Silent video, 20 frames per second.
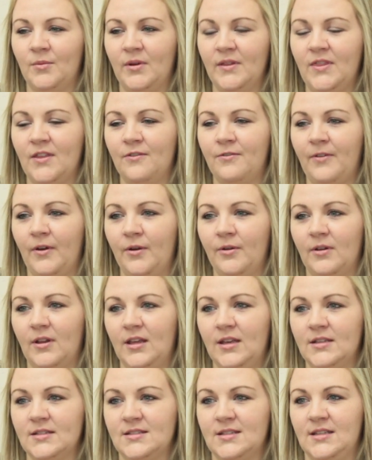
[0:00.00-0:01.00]
what the vote
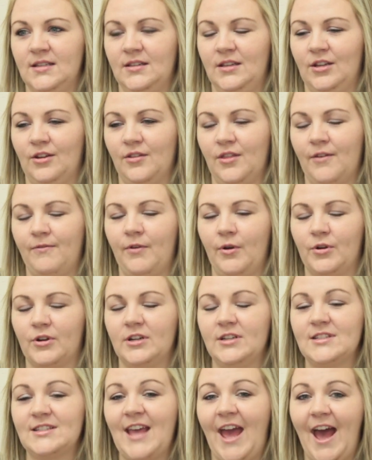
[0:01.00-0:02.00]
is that you know the voter
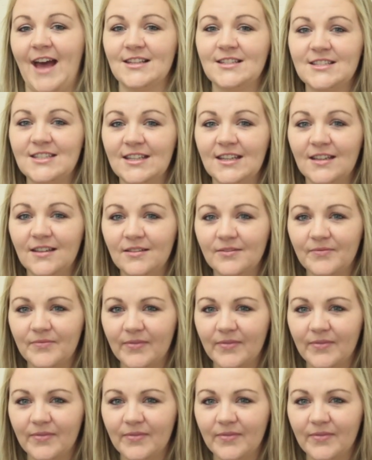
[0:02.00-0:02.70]
is casting.